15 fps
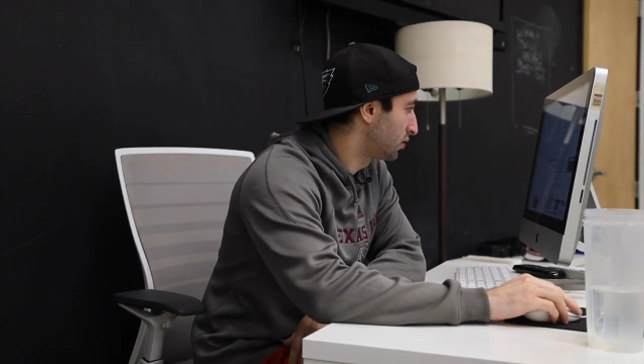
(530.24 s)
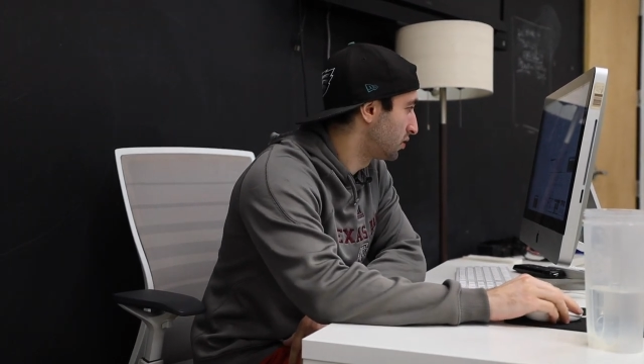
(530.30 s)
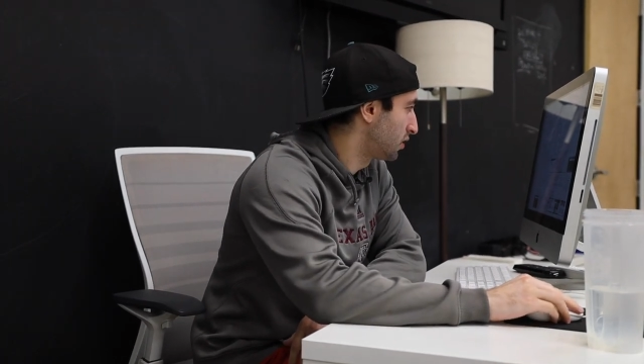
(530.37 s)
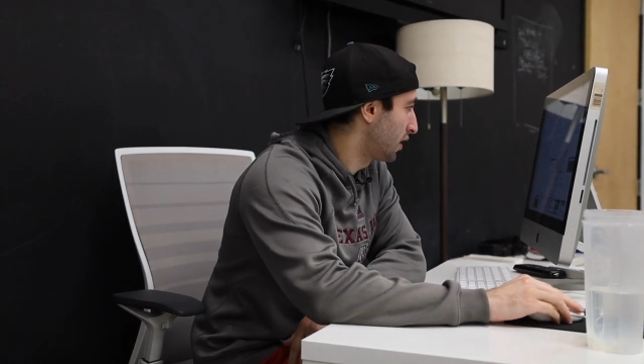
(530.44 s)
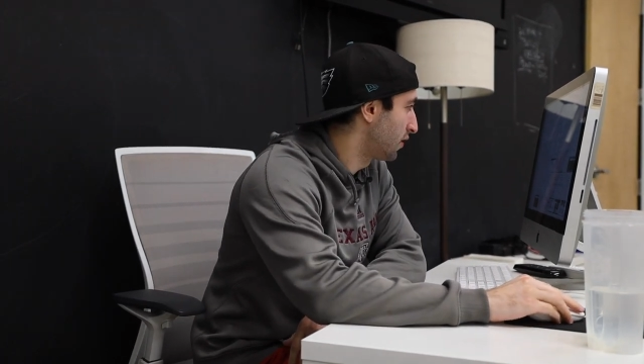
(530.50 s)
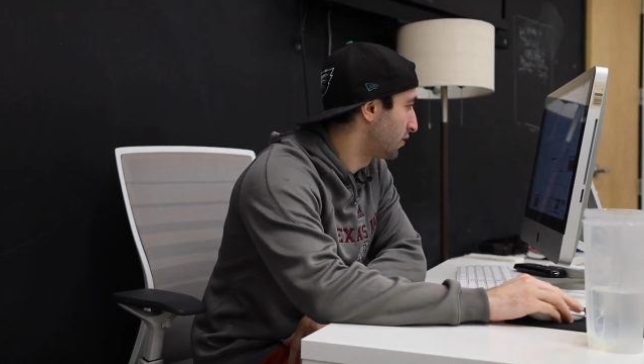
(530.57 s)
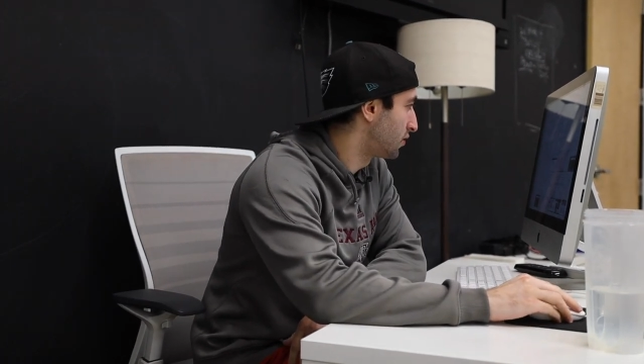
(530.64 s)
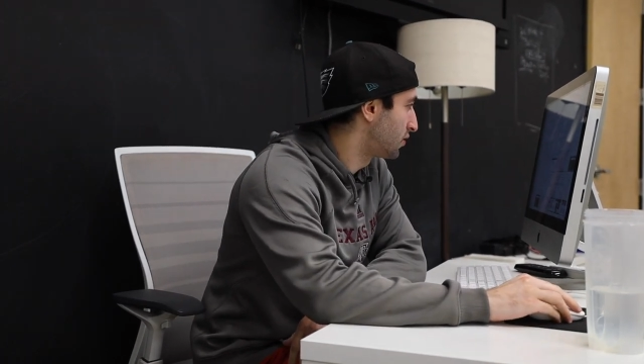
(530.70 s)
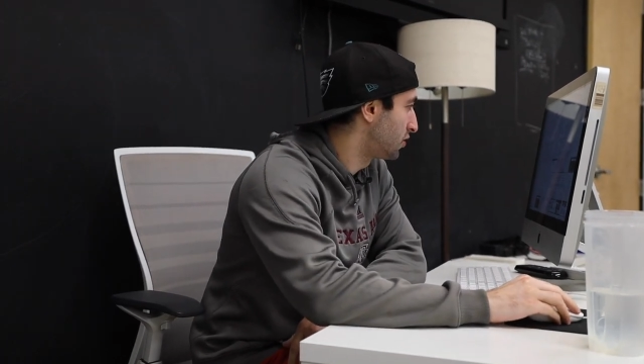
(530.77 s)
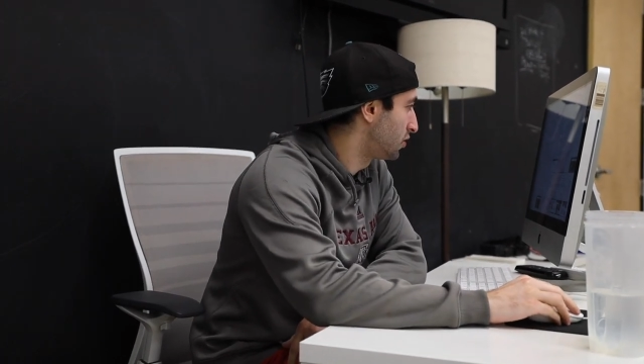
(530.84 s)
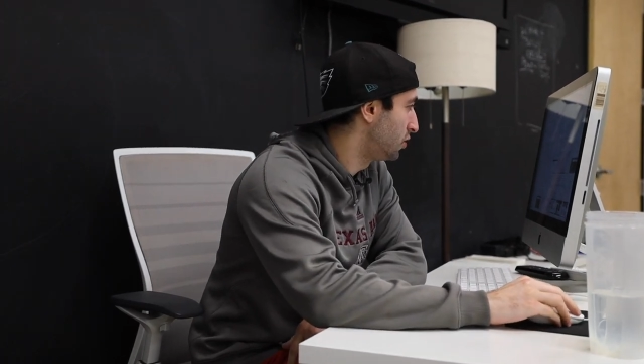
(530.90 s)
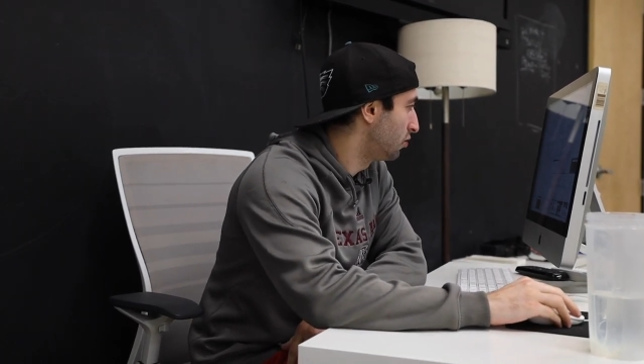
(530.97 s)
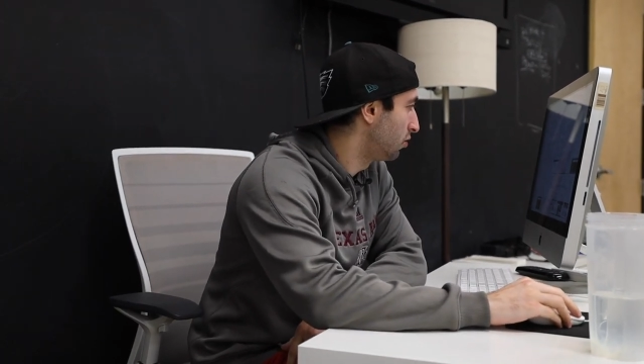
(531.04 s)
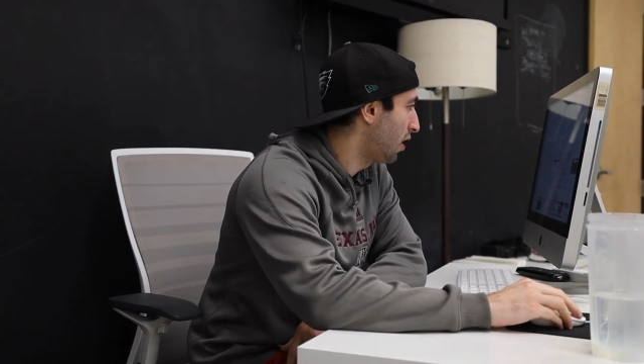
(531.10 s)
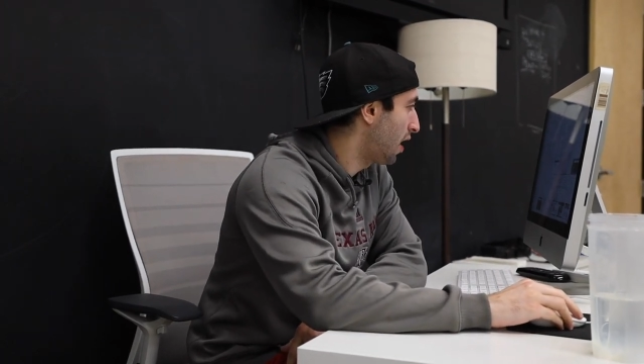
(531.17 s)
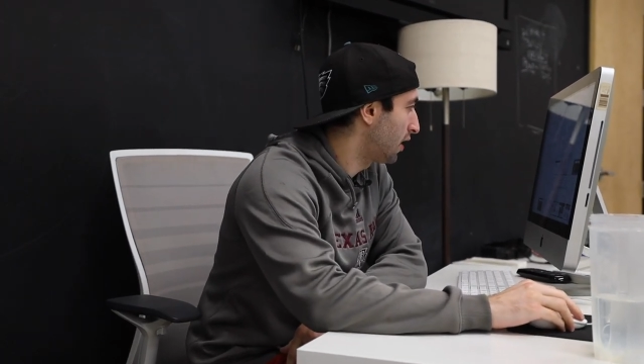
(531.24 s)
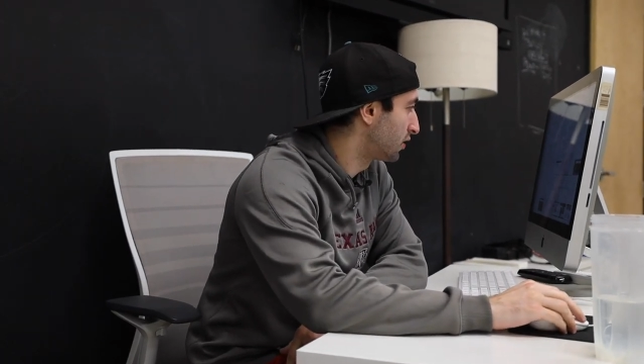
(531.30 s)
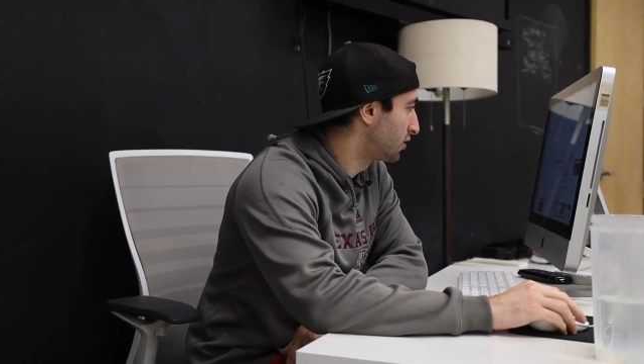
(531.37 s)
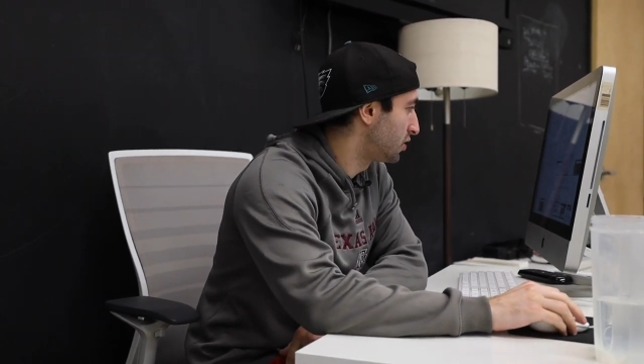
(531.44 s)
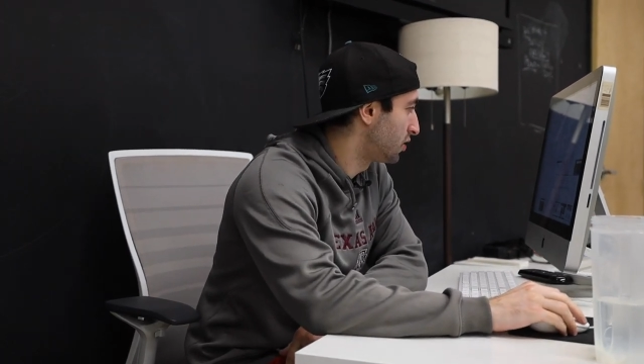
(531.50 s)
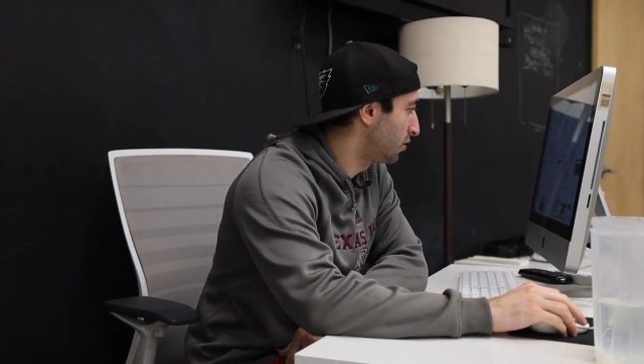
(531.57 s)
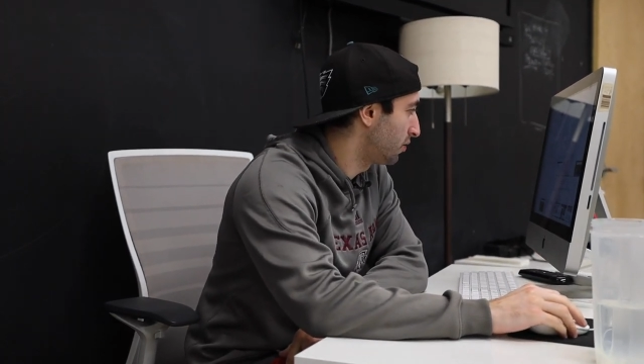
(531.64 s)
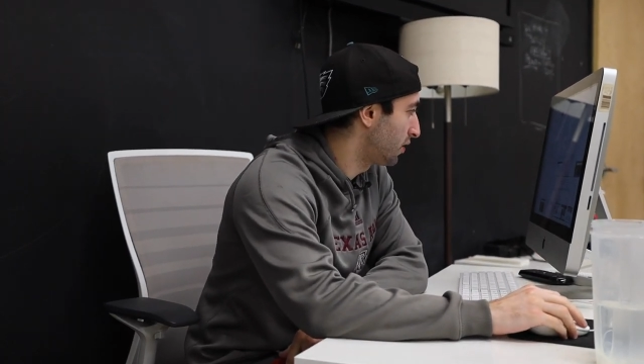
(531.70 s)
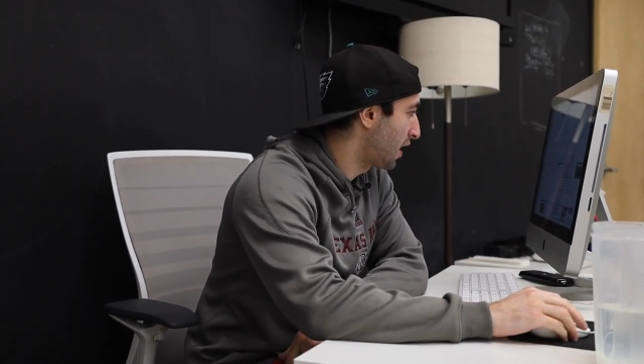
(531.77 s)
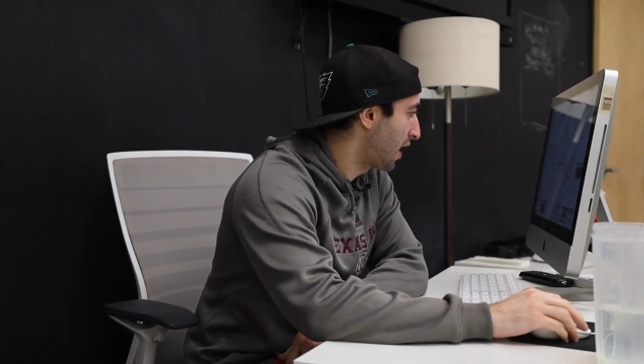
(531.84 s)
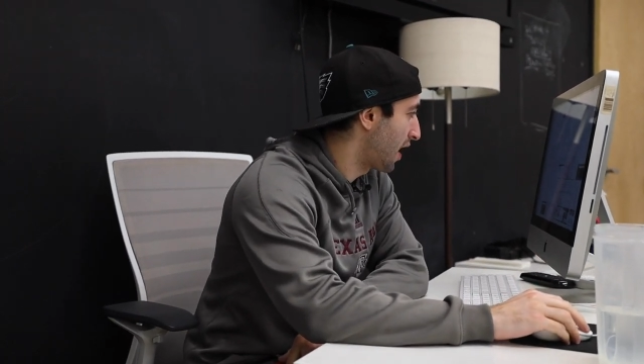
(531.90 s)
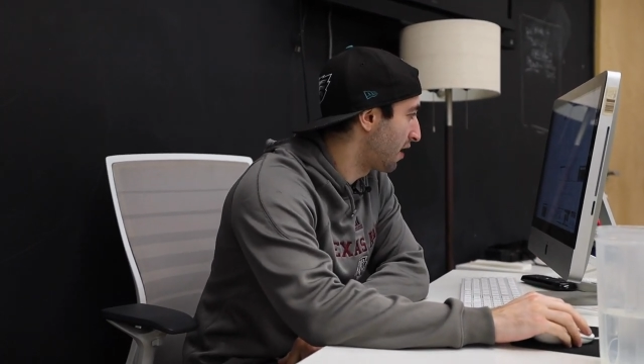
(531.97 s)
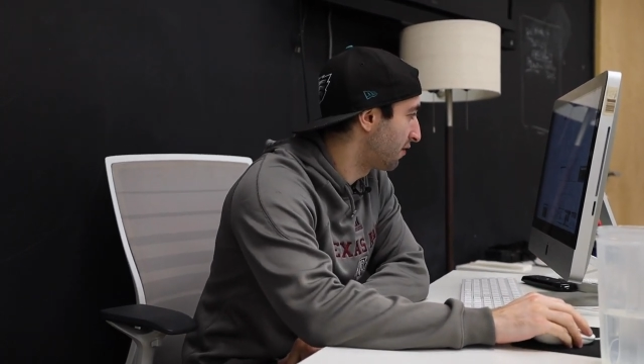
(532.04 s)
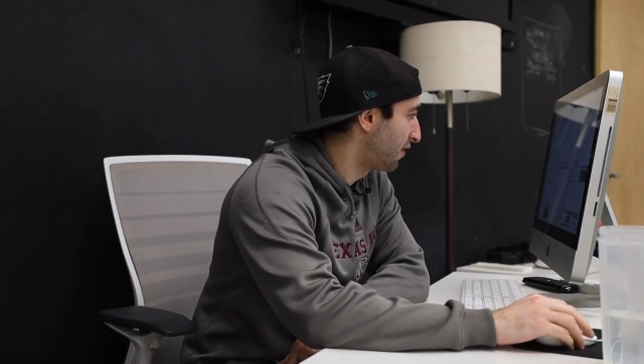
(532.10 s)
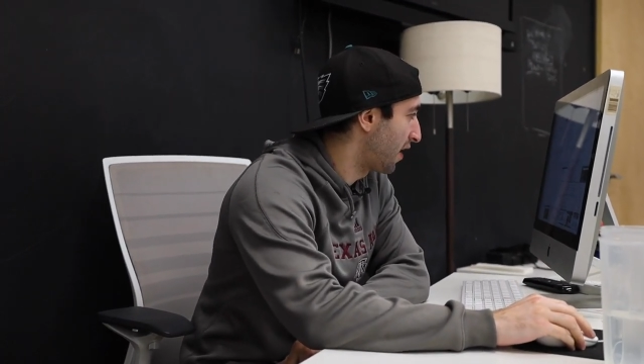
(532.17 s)
Jay, you logged
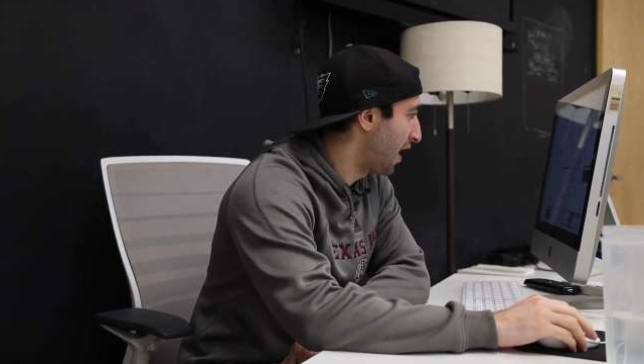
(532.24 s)
2.5